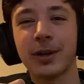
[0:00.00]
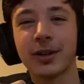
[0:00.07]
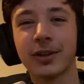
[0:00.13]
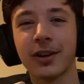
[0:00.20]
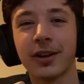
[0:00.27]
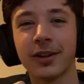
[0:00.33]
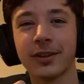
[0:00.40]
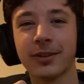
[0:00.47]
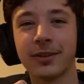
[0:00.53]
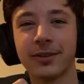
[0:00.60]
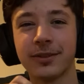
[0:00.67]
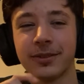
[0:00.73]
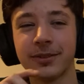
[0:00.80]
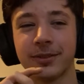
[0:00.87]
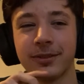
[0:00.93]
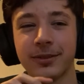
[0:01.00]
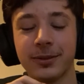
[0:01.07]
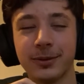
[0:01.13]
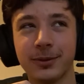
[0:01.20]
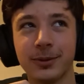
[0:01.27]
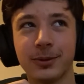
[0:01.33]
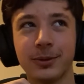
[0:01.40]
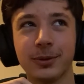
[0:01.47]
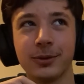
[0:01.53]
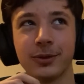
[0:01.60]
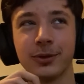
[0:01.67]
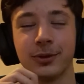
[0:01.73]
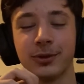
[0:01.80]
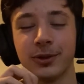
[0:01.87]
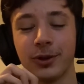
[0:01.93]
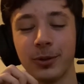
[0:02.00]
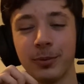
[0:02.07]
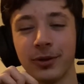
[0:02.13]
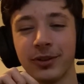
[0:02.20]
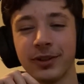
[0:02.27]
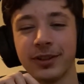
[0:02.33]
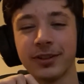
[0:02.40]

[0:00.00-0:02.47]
guy who's a nobody,